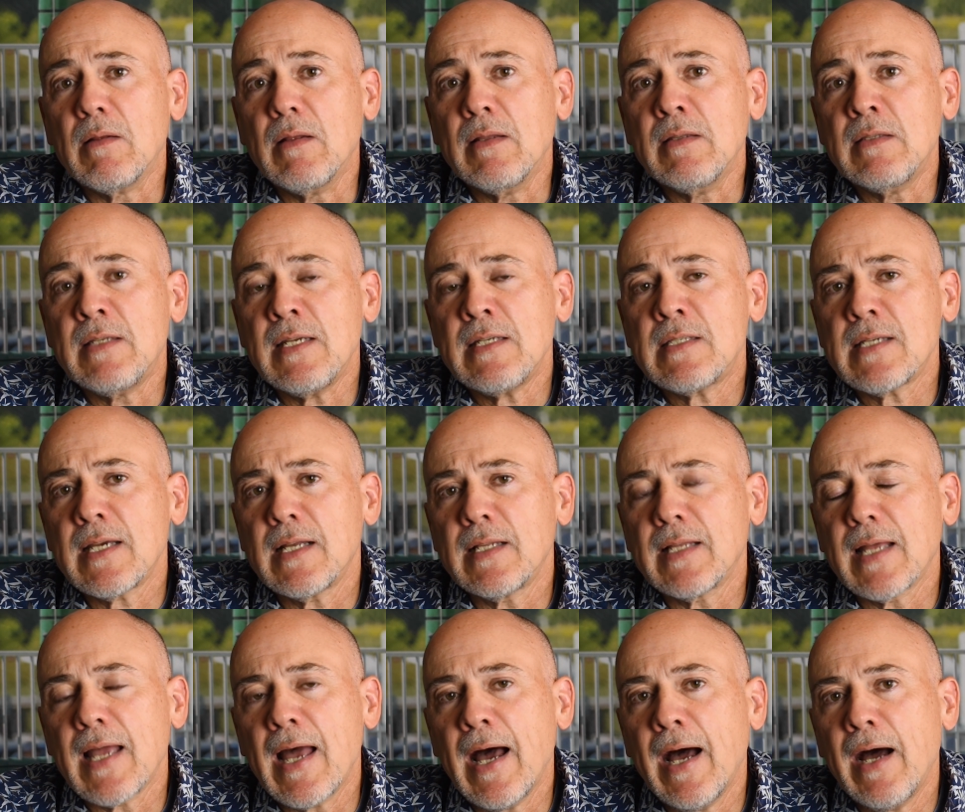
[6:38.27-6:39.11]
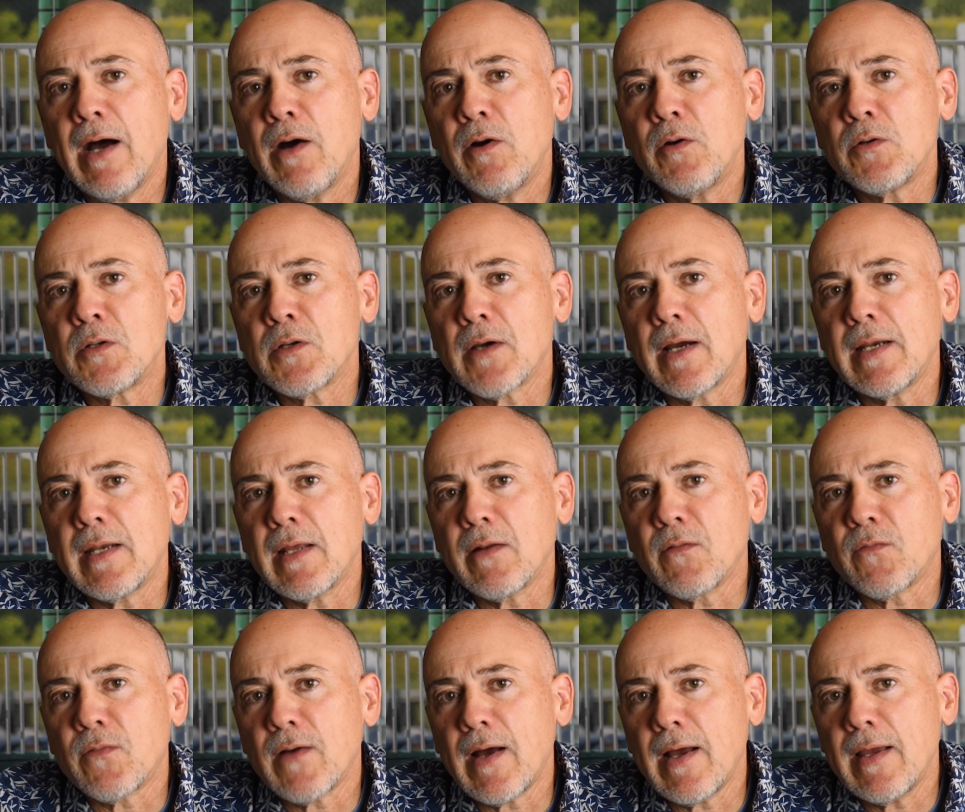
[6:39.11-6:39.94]
detailing how to
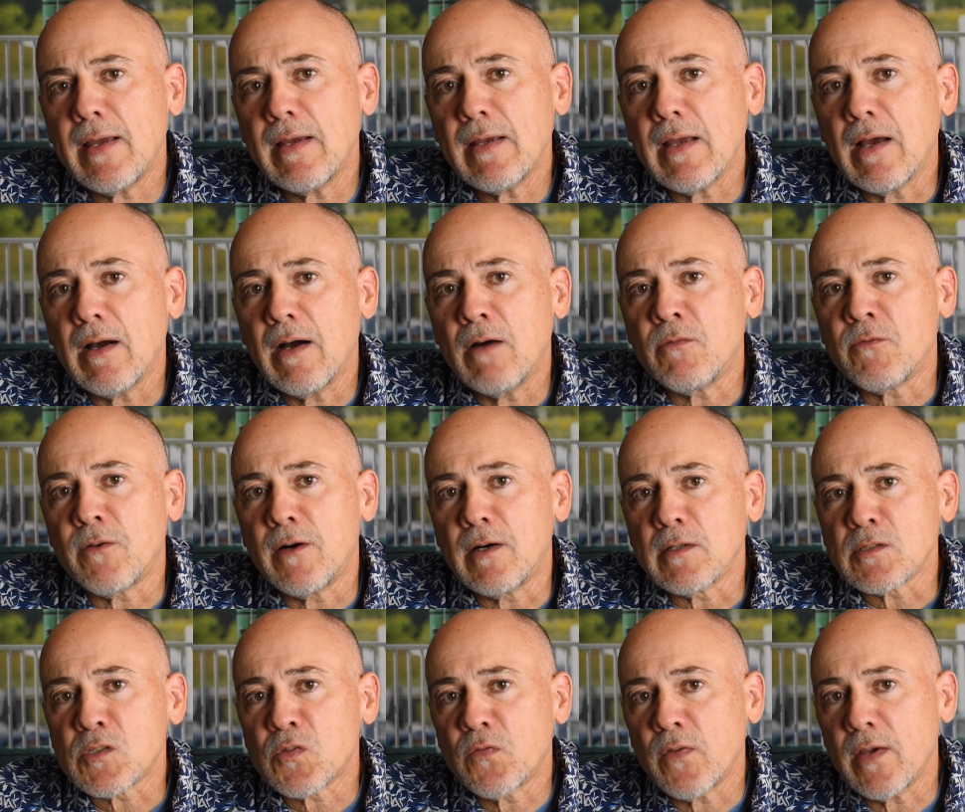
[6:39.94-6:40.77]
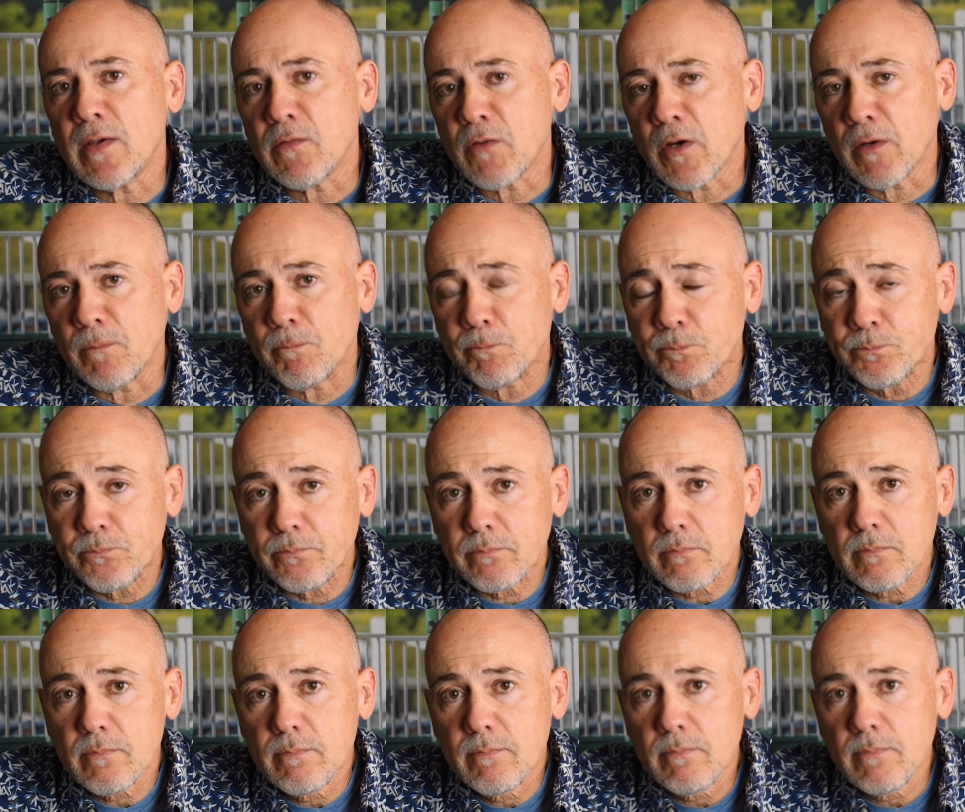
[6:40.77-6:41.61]
identify a false favorite
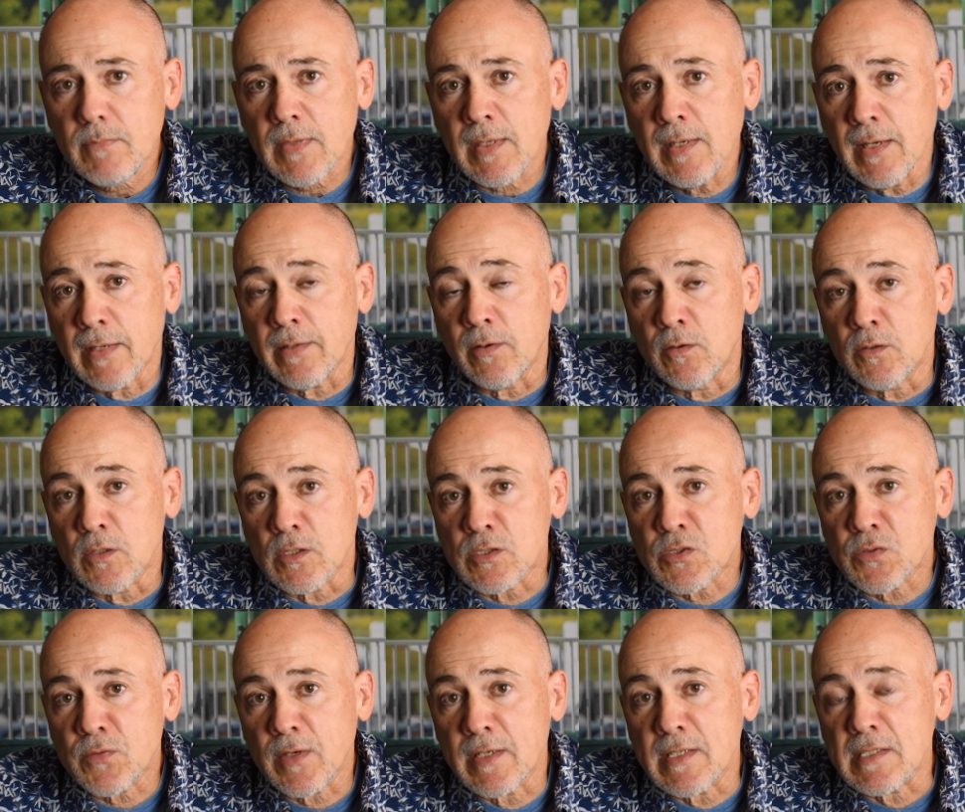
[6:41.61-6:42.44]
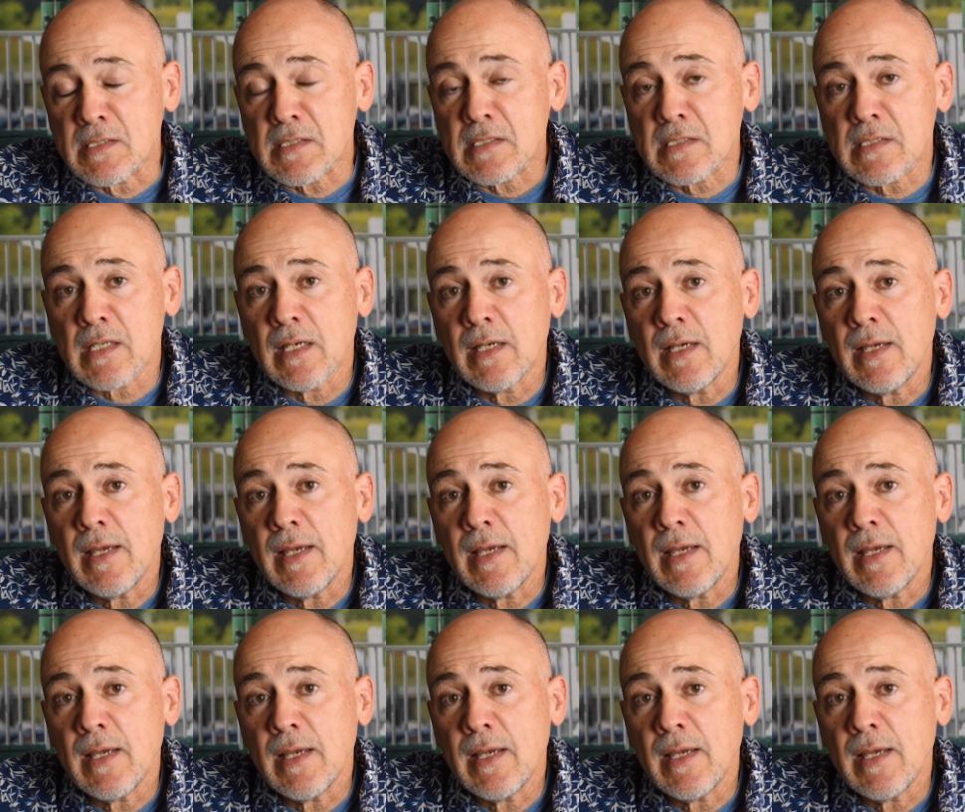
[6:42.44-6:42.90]
in a horse race.